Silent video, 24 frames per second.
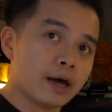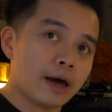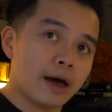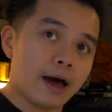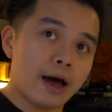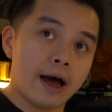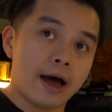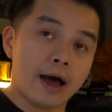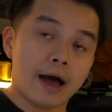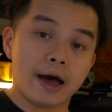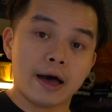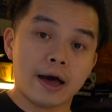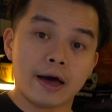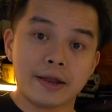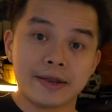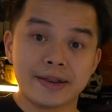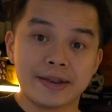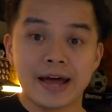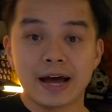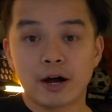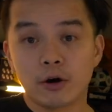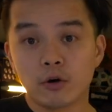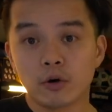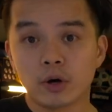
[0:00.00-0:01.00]

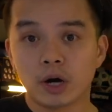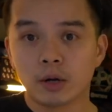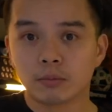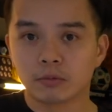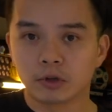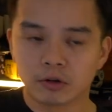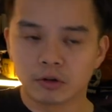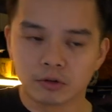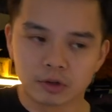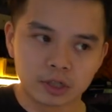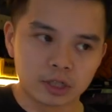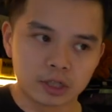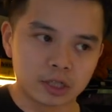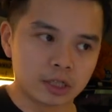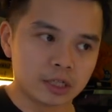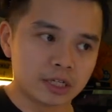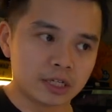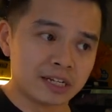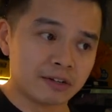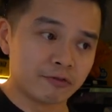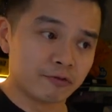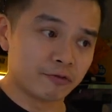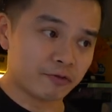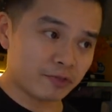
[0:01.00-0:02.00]
Now I'm currently
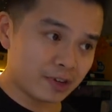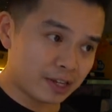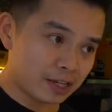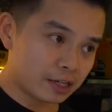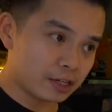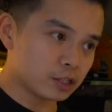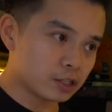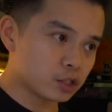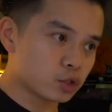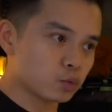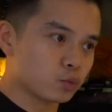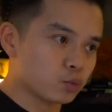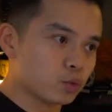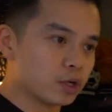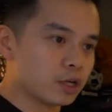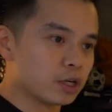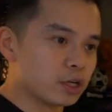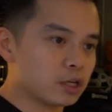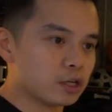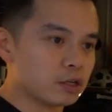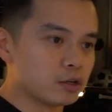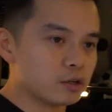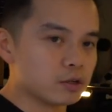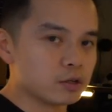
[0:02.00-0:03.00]
an affiliate
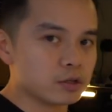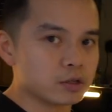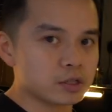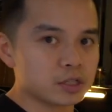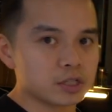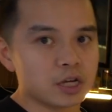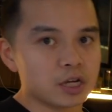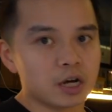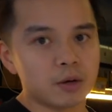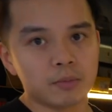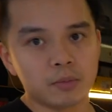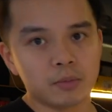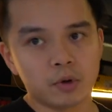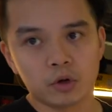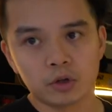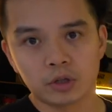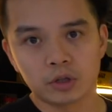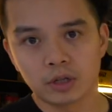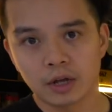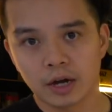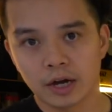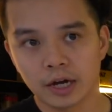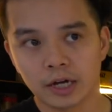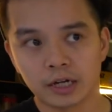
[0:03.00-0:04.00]
with some
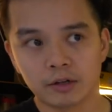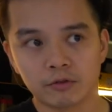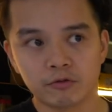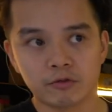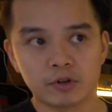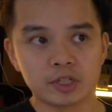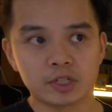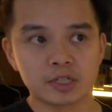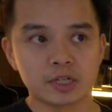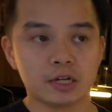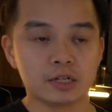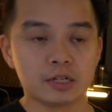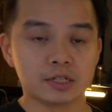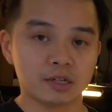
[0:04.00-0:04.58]
online retailers,